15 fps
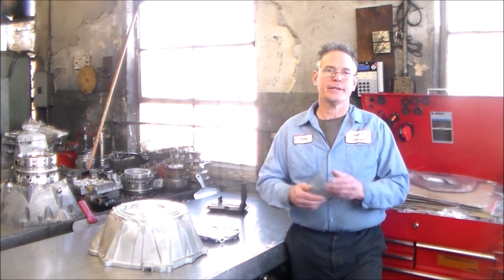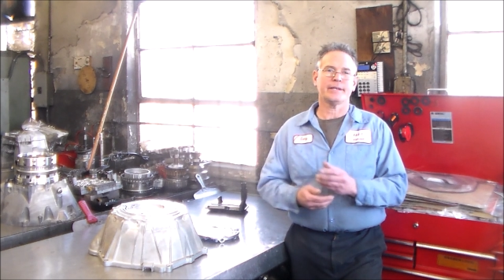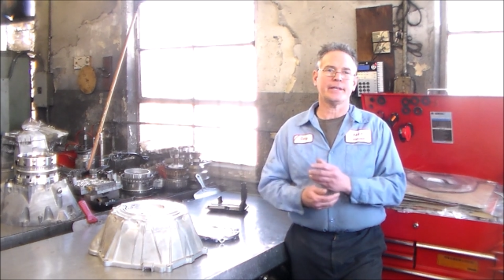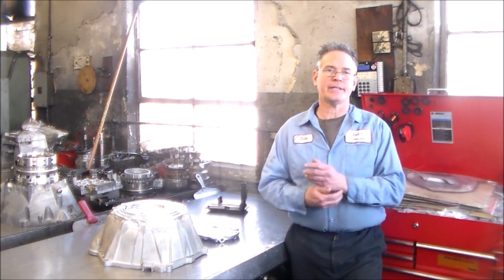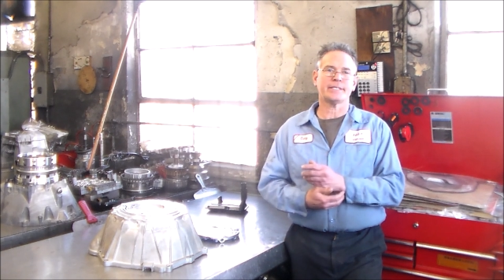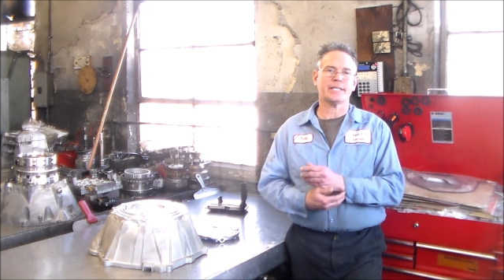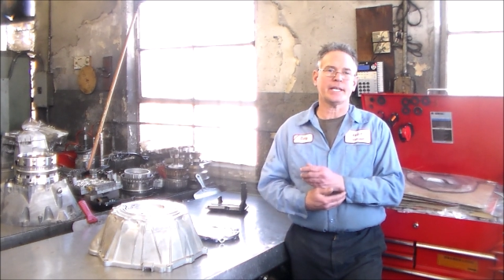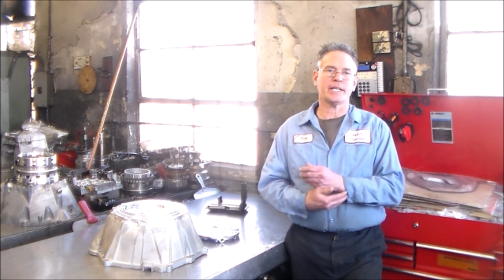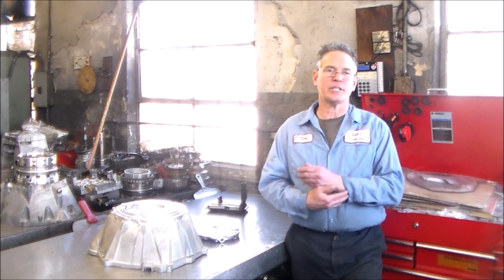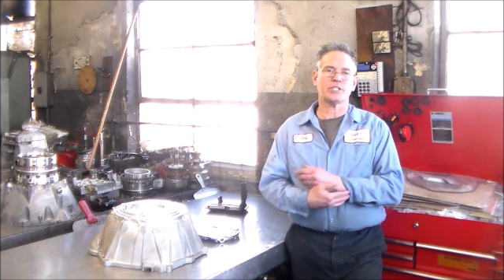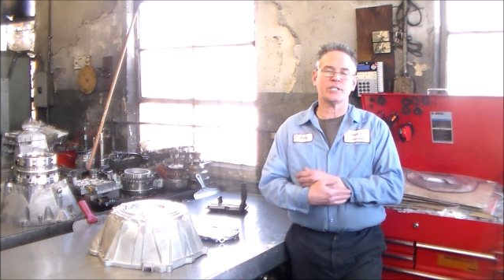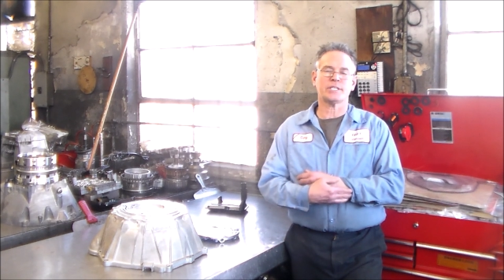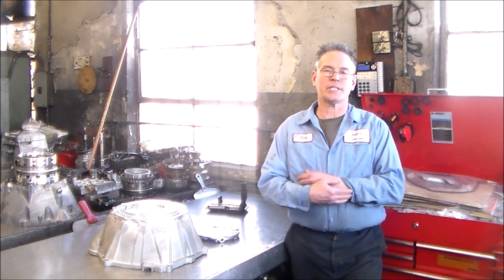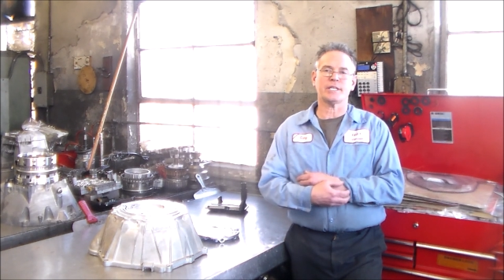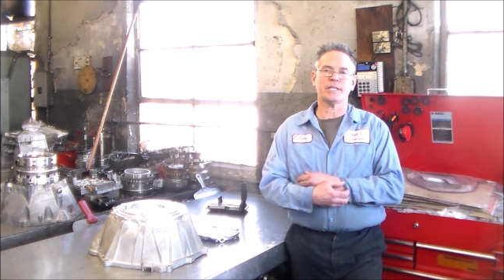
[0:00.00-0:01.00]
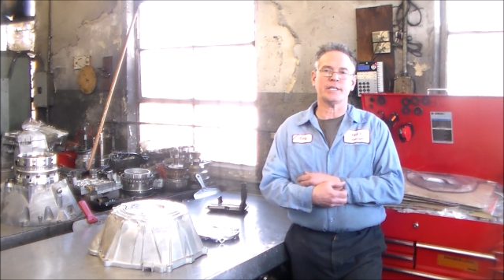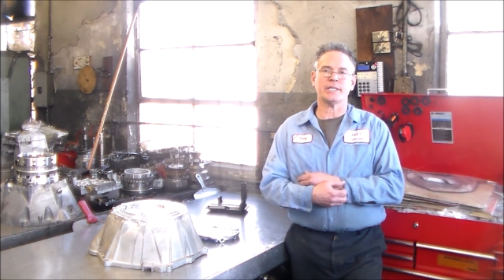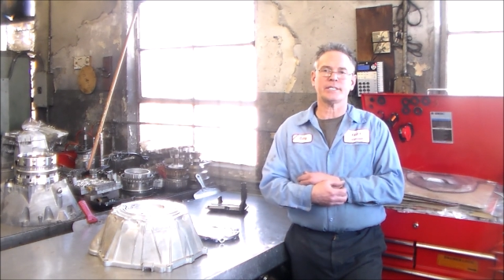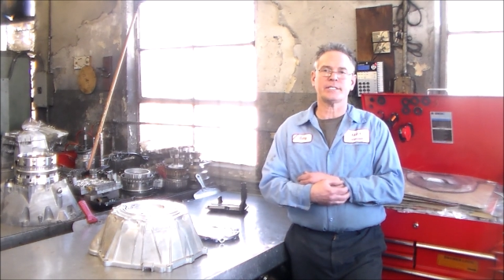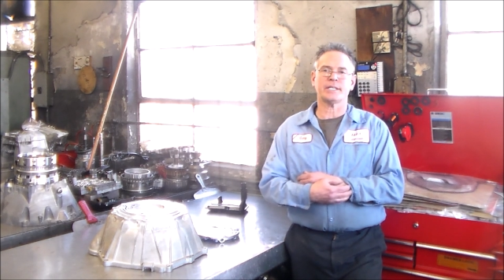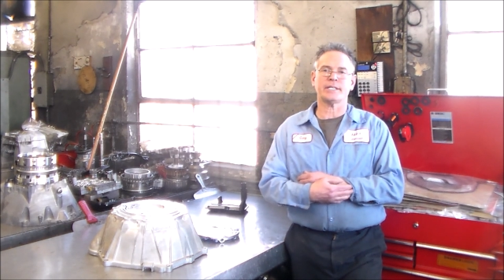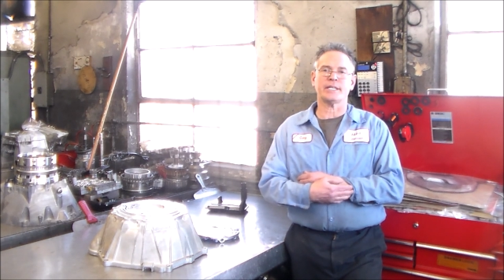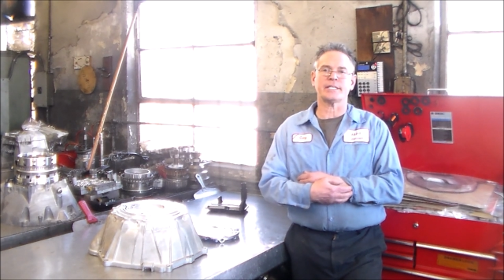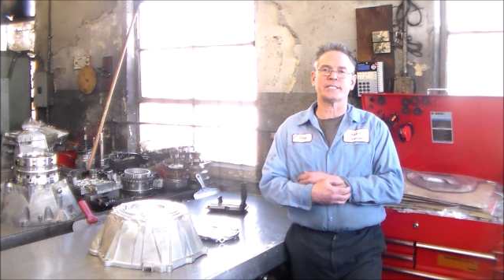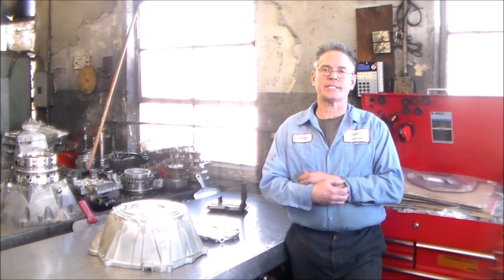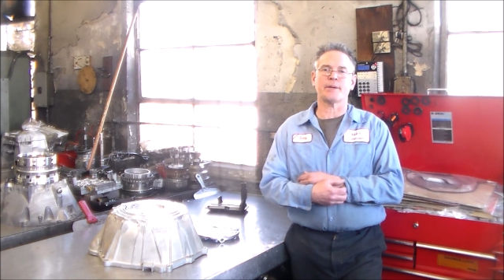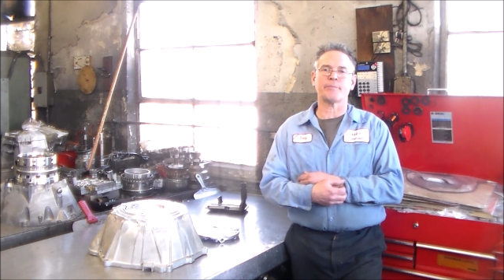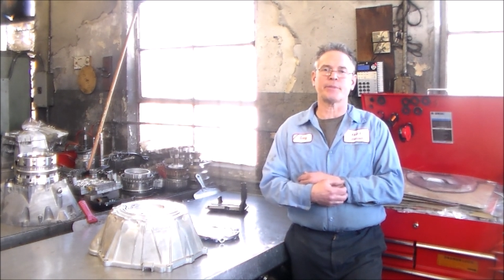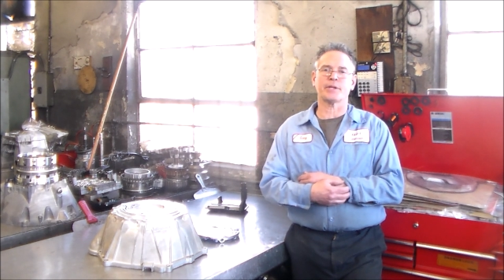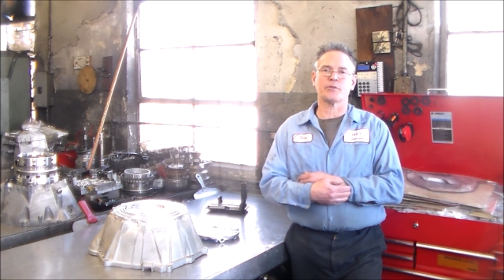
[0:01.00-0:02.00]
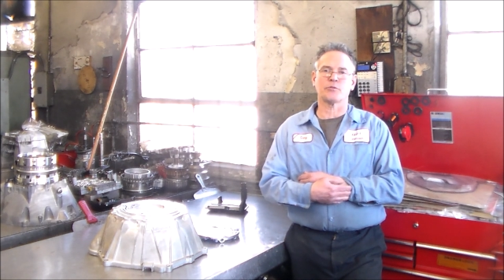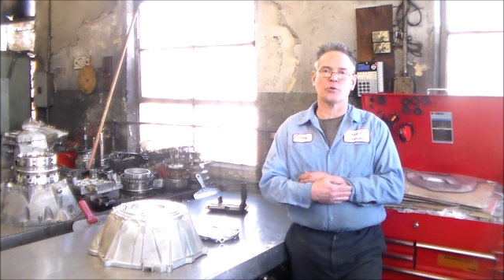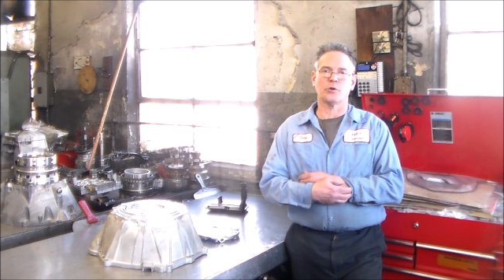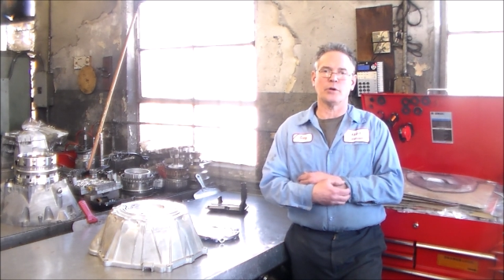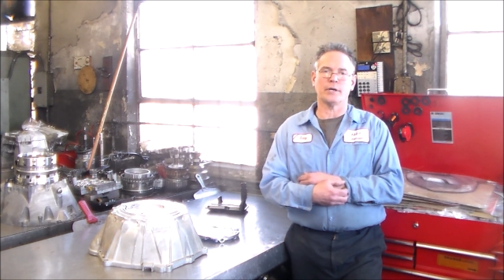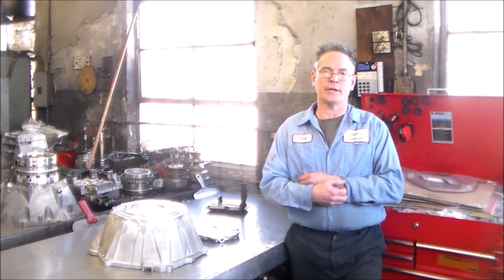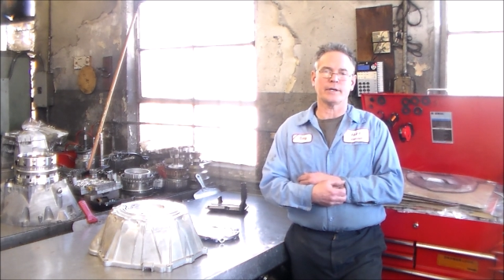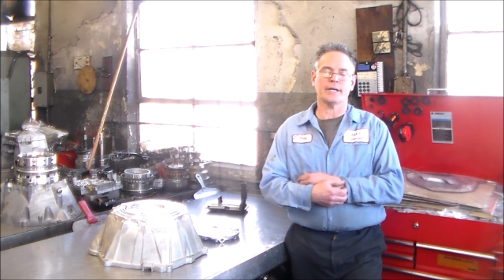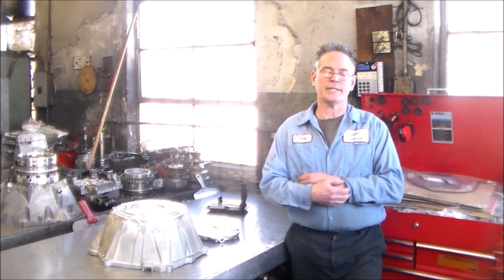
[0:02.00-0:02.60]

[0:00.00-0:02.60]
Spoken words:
And he said, he said, there's something wrong.